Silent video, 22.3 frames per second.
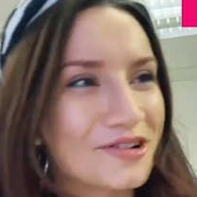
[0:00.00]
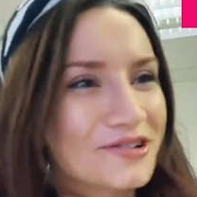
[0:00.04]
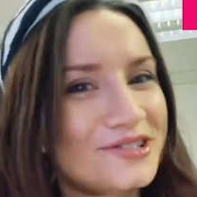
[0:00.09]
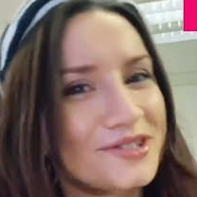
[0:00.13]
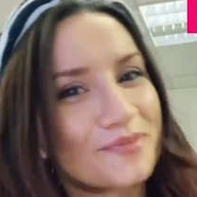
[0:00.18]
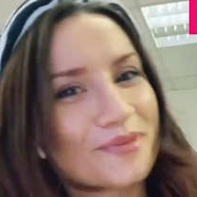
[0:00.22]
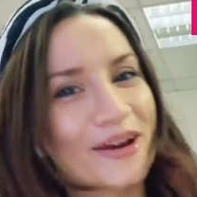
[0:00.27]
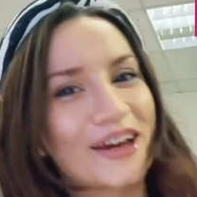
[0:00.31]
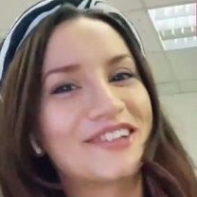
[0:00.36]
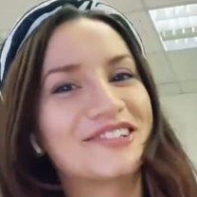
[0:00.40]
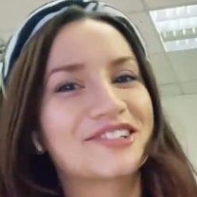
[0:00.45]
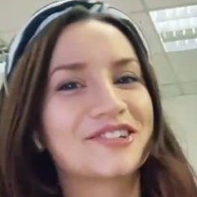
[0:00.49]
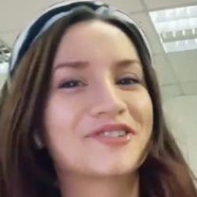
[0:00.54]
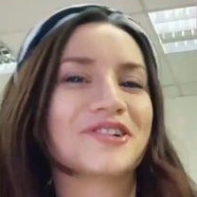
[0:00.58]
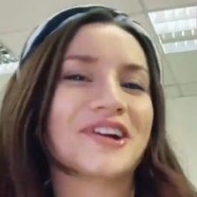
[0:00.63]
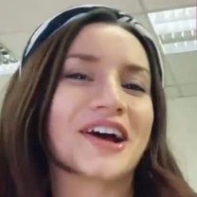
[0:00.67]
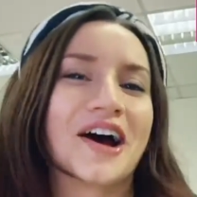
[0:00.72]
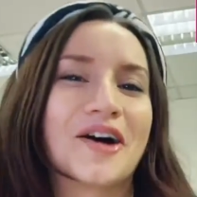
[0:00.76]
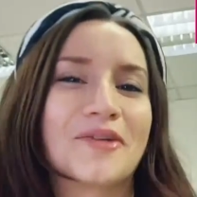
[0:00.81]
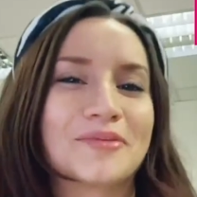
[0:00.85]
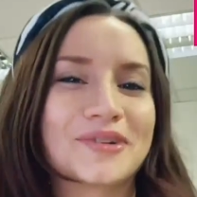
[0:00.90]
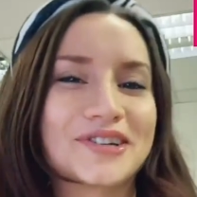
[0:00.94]
depending on
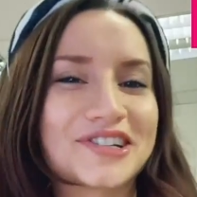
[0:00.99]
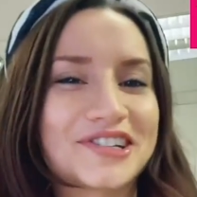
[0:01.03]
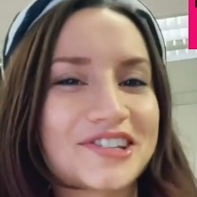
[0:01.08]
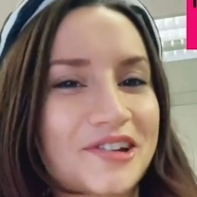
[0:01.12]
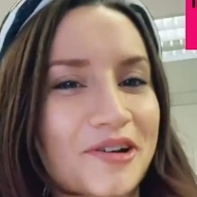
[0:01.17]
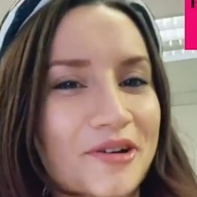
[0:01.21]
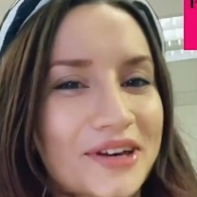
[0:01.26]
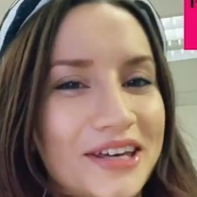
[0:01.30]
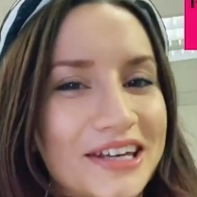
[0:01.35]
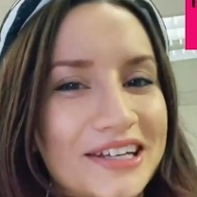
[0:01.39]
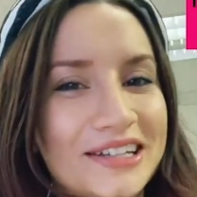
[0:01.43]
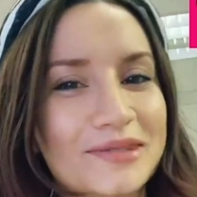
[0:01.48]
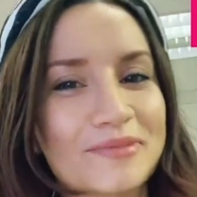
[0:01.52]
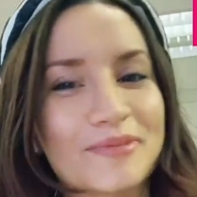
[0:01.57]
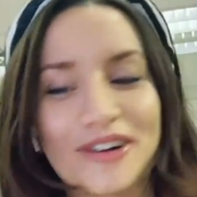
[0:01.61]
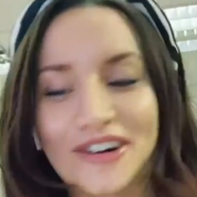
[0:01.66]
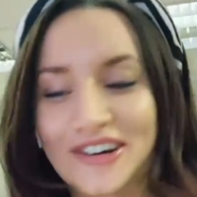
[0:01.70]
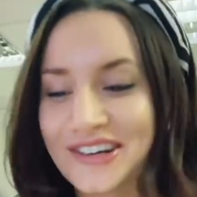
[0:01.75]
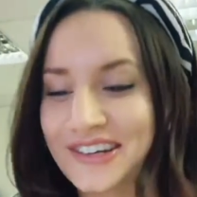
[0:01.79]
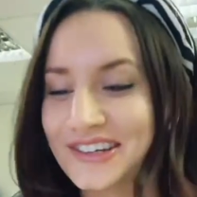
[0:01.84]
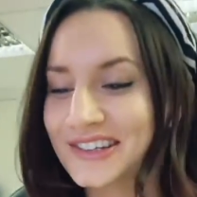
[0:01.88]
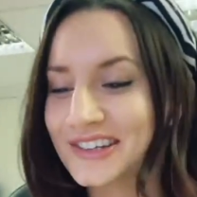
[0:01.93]
how much sewing
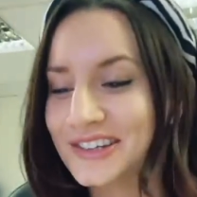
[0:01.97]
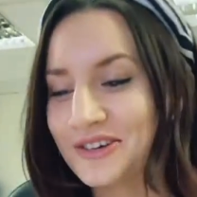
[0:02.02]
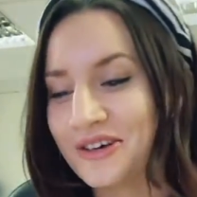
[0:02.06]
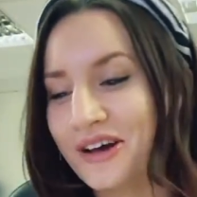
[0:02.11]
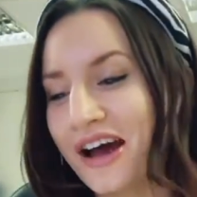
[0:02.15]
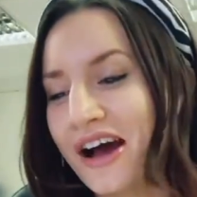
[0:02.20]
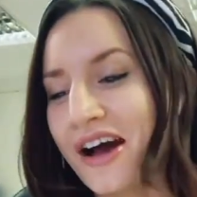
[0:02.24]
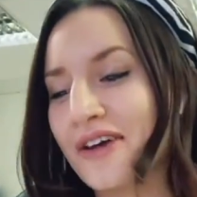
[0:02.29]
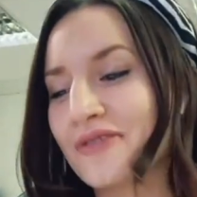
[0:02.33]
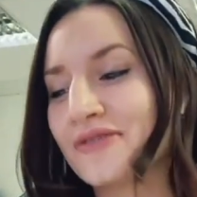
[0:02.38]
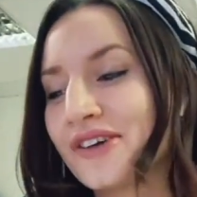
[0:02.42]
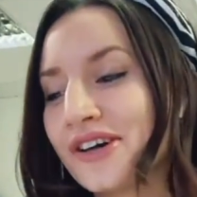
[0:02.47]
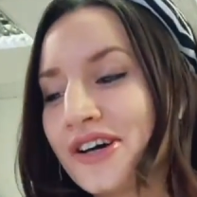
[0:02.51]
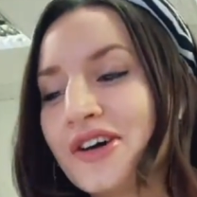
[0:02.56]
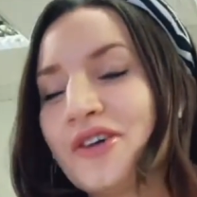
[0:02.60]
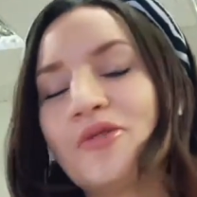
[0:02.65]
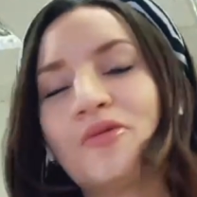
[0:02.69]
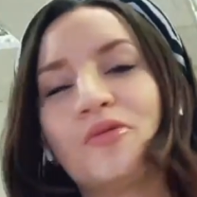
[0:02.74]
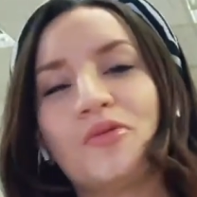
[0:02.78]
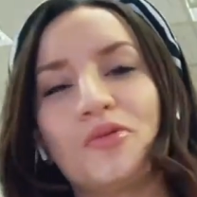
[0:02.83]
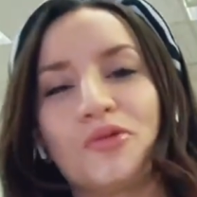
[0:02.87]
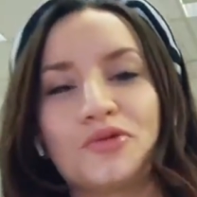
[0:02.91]
experience you have,
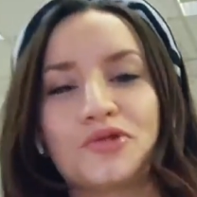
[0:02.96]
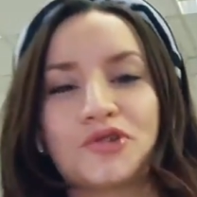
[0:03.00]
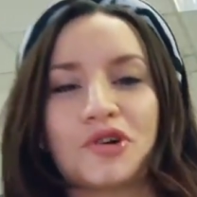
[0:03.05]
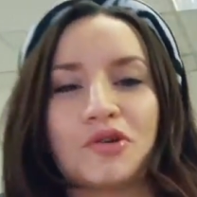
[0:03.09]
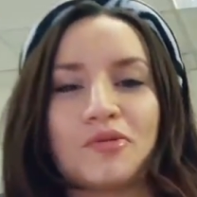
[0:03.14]
wardrobe